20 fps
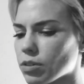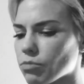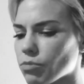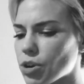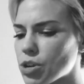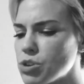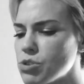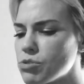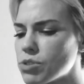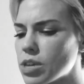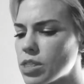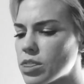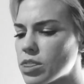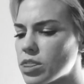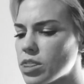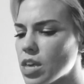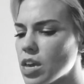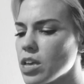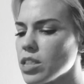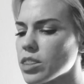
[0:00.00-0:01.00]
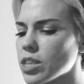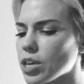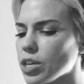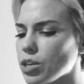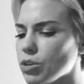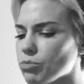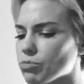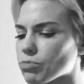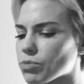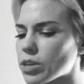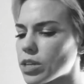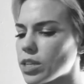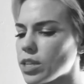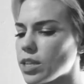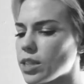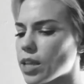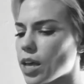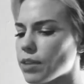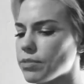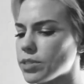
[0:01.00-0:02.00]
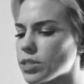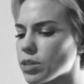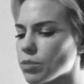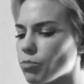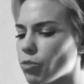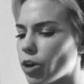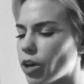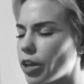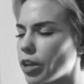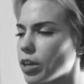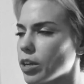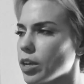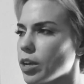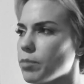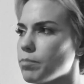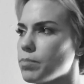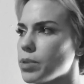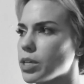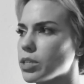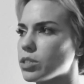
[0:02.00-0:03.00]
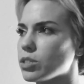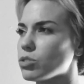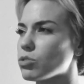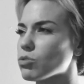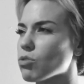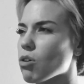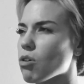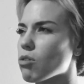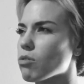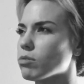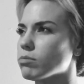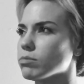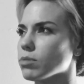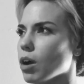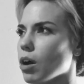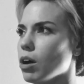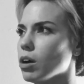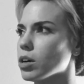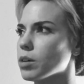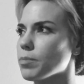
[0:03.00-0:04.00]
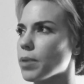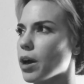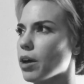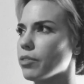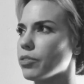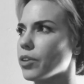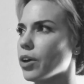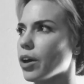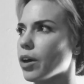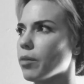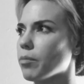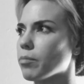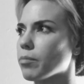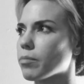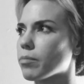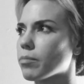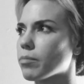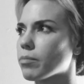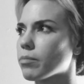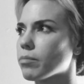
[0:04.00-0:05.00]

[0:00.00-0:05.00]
where you can think that you really love someone and be so wrong about them,